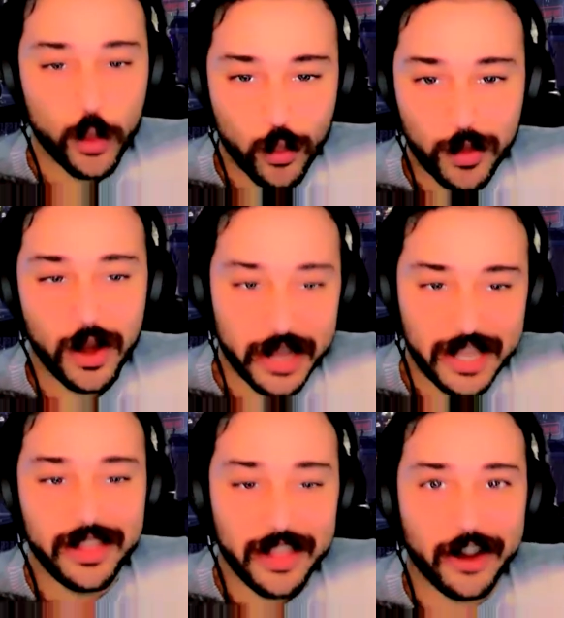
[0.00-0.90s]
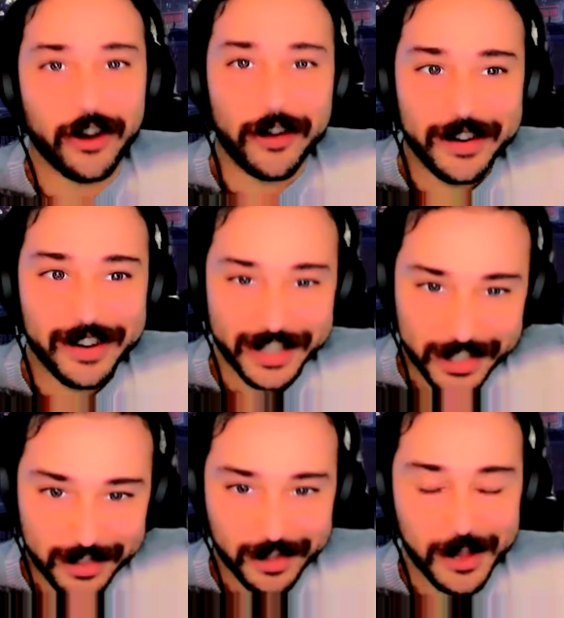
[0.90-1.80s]
in there.
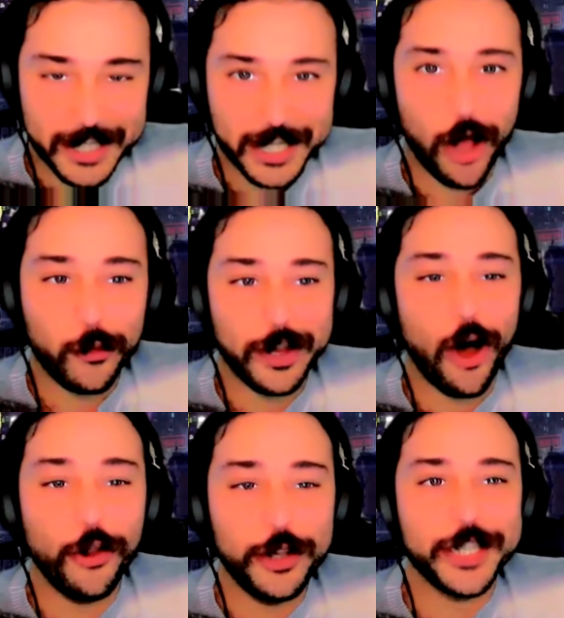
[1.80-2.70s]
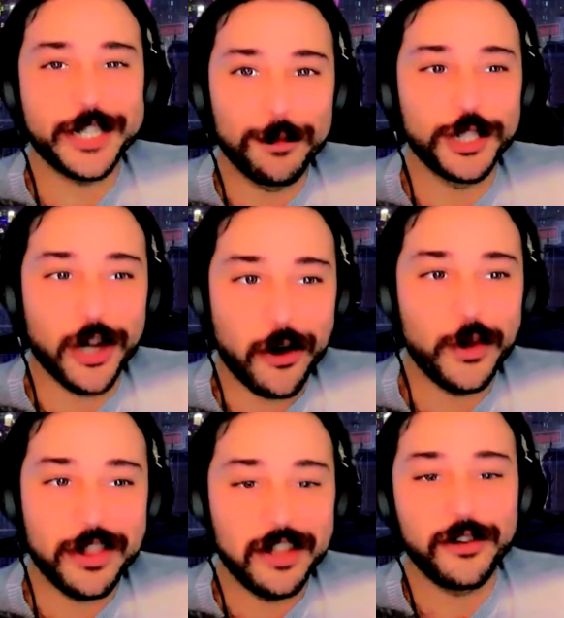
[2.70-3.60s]
It's all these assumptions are within
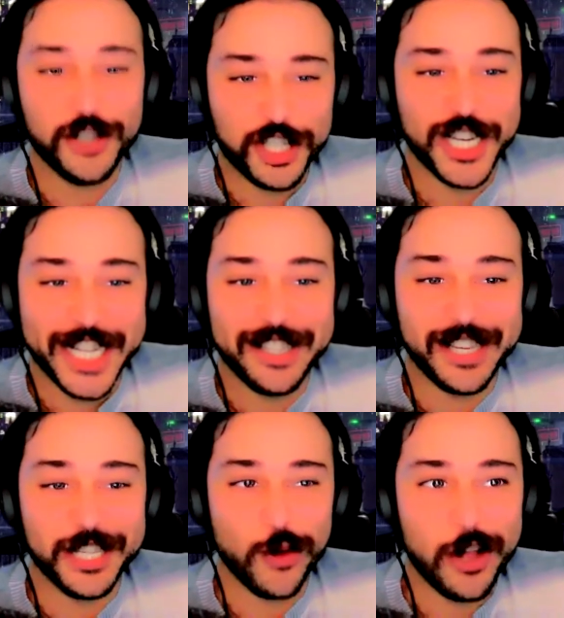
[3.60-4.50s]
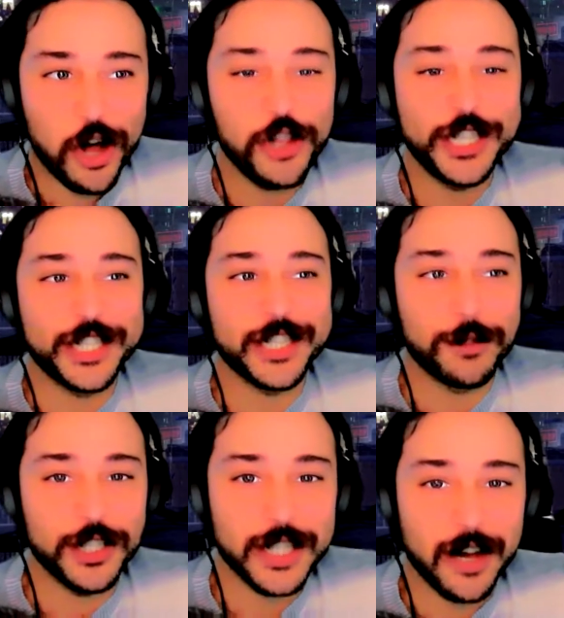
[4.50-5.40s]
Christianity as well. All these assumptions
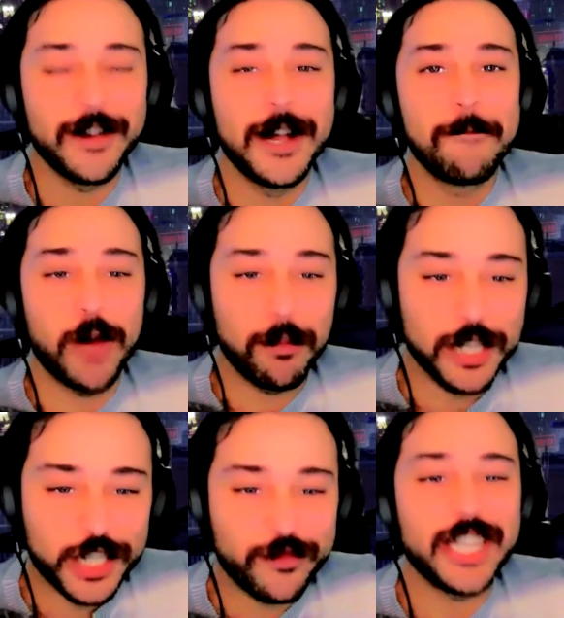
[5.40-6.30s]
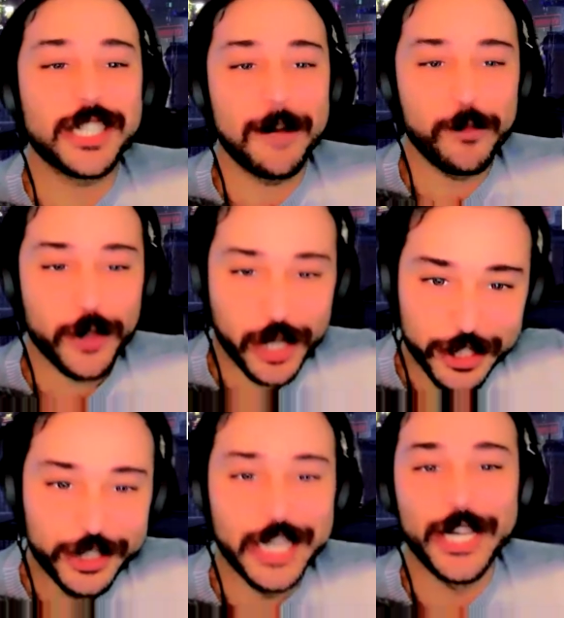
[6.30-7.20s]
of public space
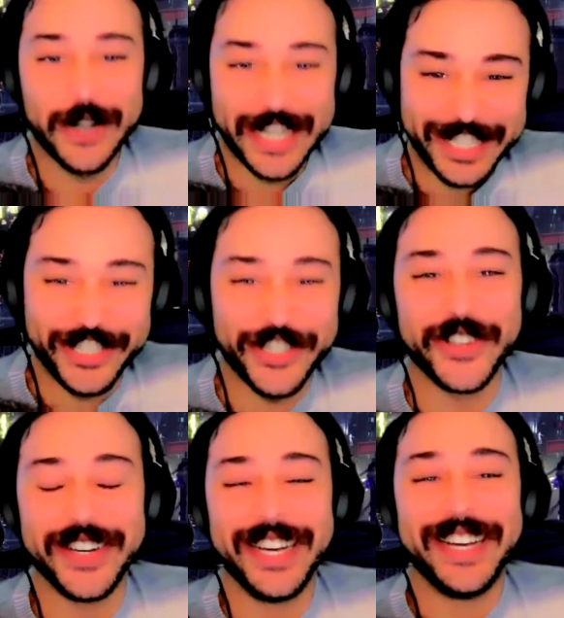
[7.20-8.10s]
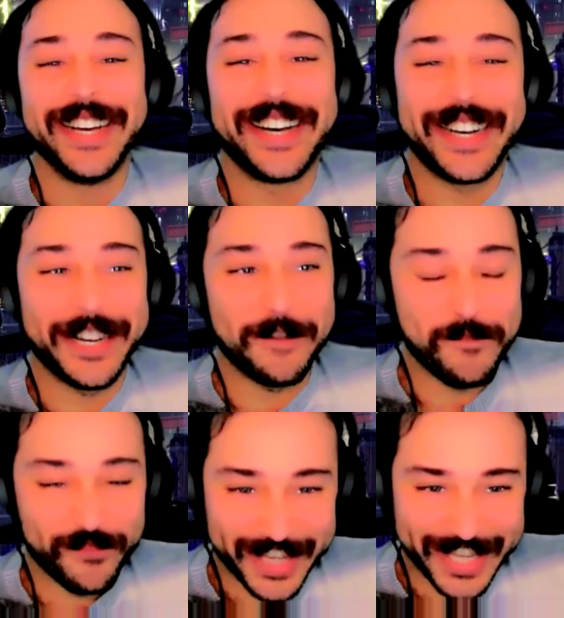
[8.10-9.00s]
continue into the
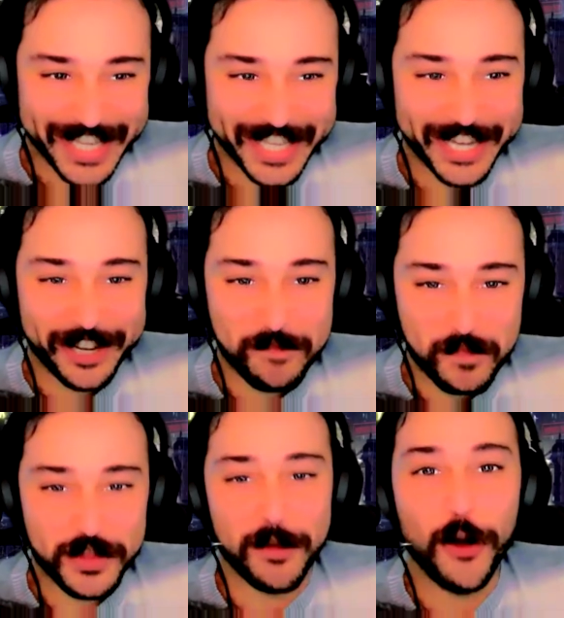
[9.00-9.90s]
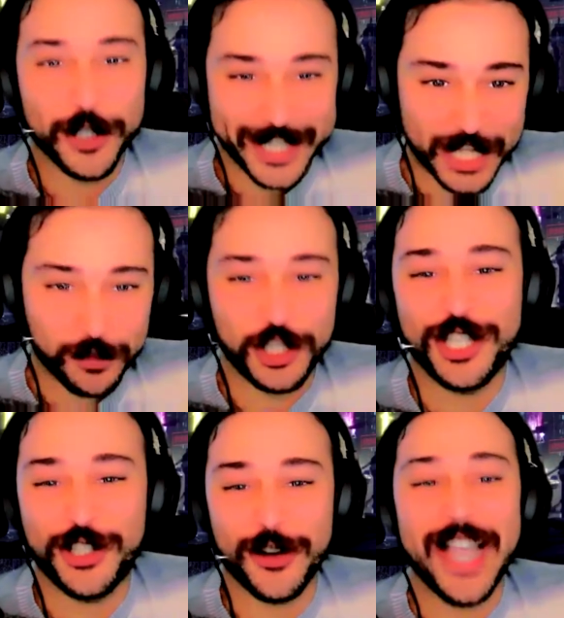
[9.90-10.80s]
polis, and that's what she's
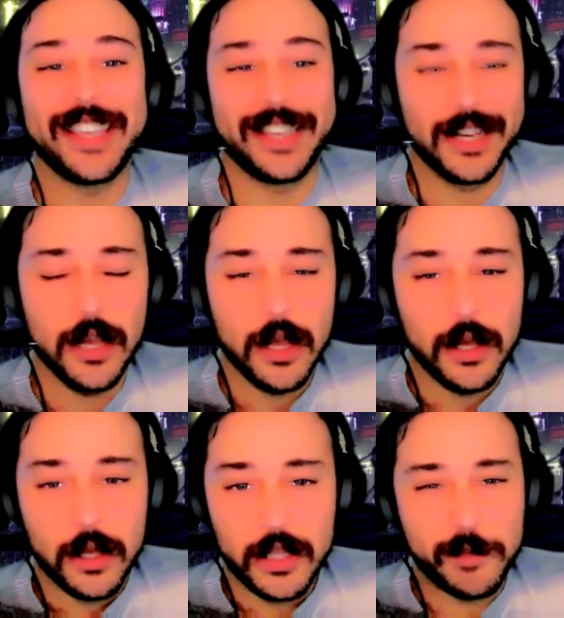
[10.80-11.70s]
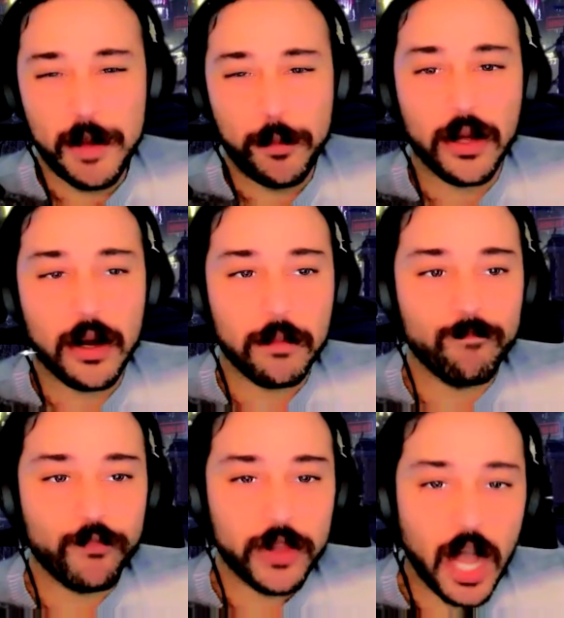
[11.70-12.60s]
tracking. These people are
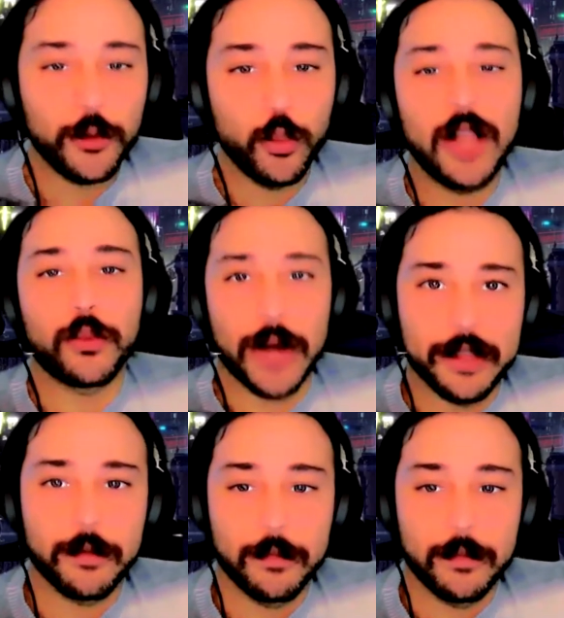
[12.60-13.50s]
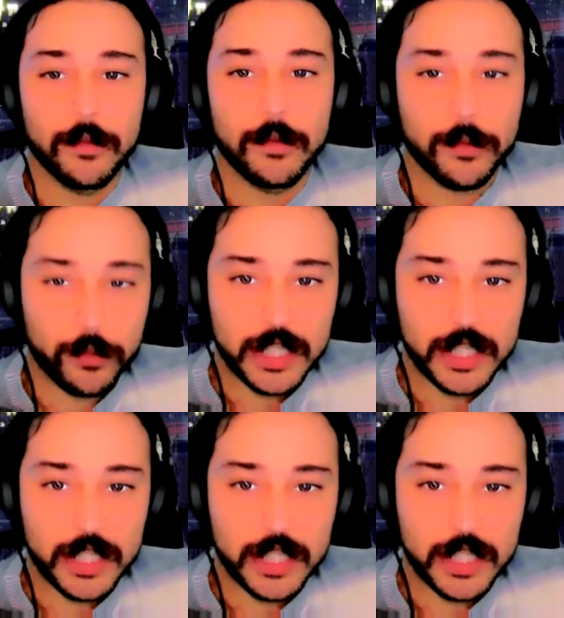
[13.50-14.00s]
not well read. These